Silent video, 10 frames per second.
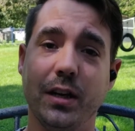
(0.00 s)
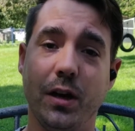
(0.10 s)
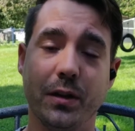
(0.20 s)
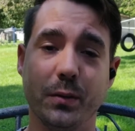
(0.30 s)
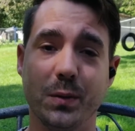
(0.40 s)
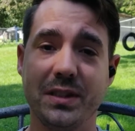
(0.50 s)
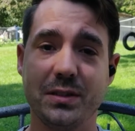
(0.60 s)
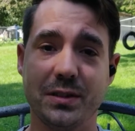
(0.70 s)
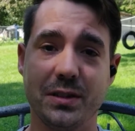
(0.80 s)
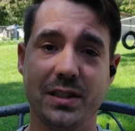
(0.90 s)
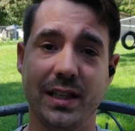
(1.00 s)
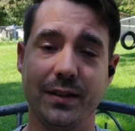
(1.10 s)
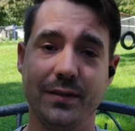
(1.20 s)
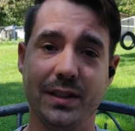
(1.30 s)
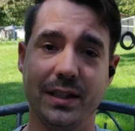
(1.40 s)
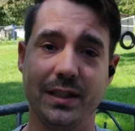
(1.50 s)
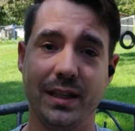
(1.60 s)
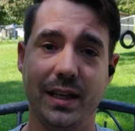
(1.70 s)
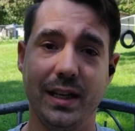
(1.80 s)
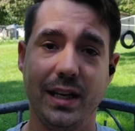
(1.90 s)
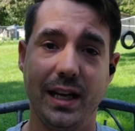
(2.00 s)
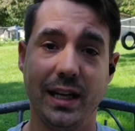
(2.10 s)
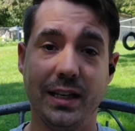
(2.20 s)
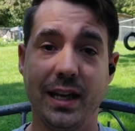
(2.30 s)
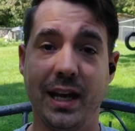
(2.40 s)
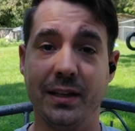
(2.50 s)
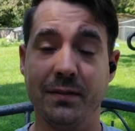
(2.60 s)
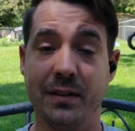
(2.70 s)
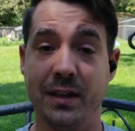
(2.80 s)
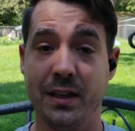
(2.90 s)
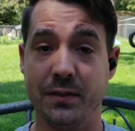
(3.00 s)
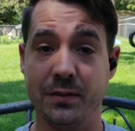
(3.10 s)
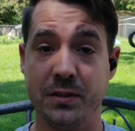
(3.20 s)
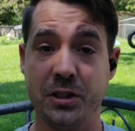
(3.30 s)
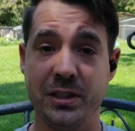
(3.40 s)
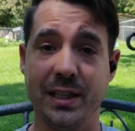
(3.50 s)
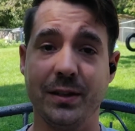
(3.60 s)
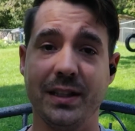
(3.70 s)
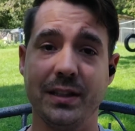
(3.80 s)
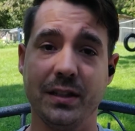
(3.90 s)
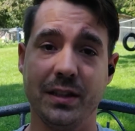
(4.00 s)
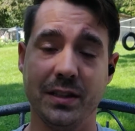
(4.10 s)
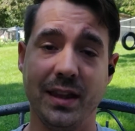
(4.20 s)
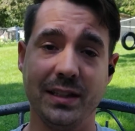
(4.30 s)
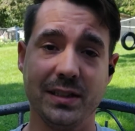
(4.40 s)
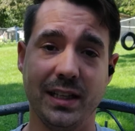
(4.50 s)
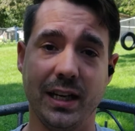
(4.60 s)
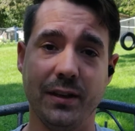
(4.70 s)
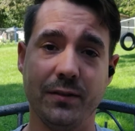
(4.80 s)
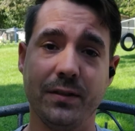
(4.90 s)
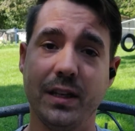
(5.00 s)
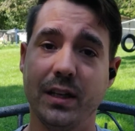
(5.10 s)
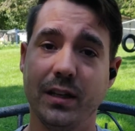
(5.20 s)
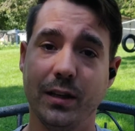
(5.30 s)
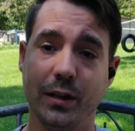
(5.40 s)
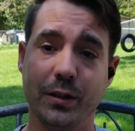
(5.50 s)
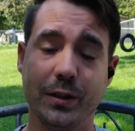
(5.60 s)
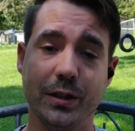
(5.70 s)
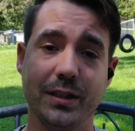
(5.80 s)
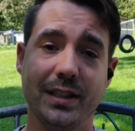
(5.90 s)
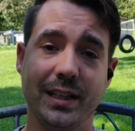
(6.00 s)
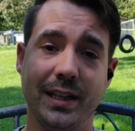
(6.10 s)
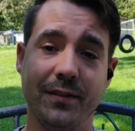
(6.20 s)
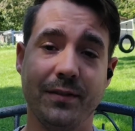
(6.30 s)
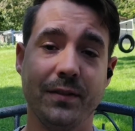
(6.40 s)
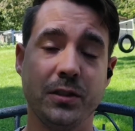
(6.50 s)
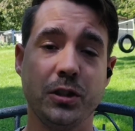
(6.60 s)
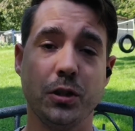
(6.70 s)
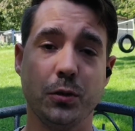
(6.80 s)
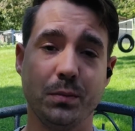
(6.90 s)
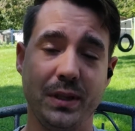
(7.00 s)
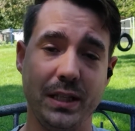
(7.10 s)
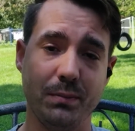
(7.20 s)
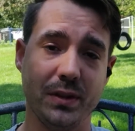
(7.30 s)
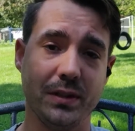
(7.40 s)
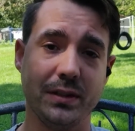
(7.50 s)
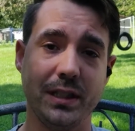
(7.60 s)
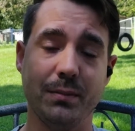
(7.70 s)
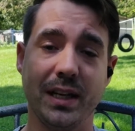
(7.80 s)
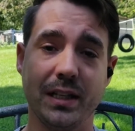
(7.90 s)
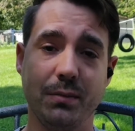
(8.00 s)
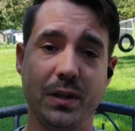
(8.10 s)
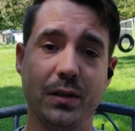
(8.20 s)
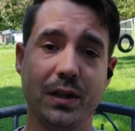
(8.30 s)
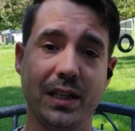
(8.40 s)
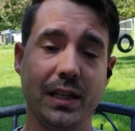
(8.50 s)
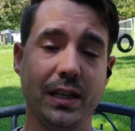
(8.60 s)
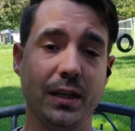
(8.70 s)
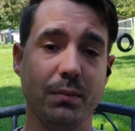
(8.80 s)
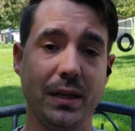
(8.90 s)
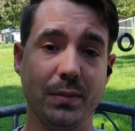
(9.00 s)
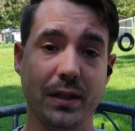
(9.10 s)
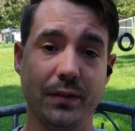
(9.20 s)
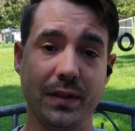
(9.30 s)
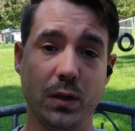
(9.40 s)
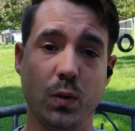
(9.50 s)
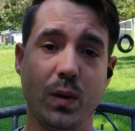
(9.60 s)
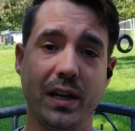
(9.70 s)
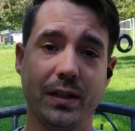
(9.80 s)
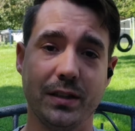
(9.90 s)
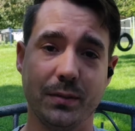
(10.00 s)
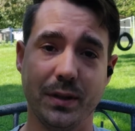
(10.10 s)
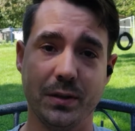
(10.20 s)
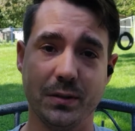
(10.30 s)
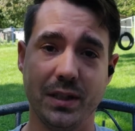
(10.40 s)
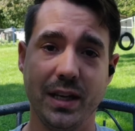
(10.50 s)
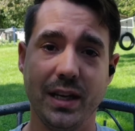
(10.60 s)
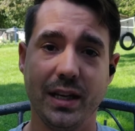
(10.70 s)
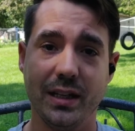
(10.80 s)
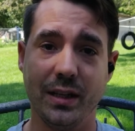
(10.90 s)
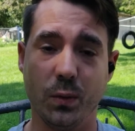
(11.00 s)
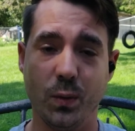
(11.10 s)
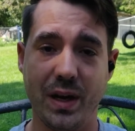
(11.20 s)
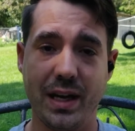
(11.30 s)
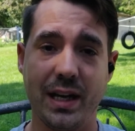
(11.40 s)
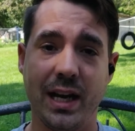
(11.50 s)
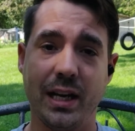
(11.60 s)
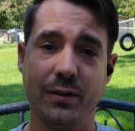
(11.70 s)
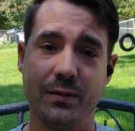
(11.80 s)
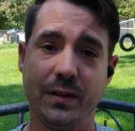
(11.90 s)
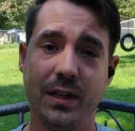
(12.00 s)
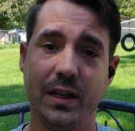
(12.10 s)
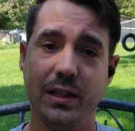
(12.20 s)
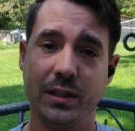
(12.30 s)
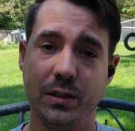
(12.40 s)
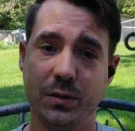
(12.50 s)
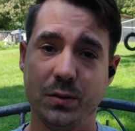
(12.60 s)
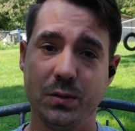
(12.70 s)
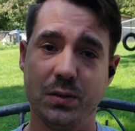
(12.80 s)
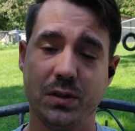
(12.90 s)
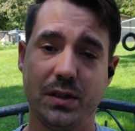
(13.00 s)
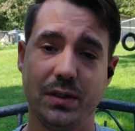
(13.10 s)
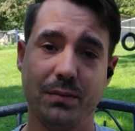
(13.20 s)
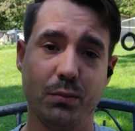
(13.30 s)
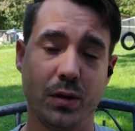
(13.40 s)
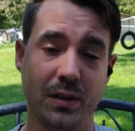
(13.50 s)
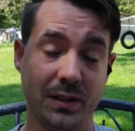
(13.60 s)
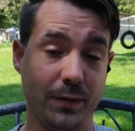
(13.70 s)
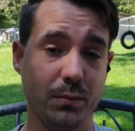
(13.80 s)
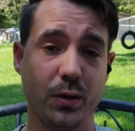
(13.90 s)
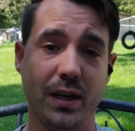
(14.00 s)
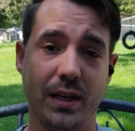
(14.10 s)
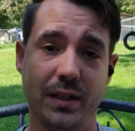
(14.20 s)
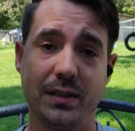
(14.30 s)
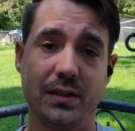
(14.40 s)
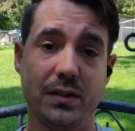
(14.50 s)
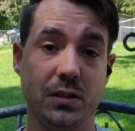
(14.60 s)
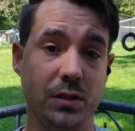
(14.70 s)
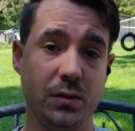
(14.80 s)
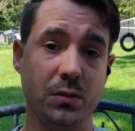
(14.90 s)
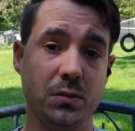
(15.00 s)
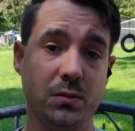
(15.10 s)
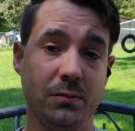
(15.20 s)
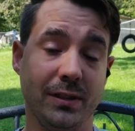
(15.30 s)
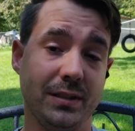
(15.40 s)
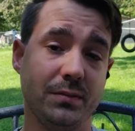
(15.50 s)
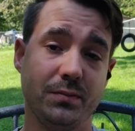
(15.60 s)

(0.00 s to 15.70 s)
all the research that I've done, and I love sharing the things that I've learned, and I've shown people in my community, and people have inquired about the way I've used different products to, well,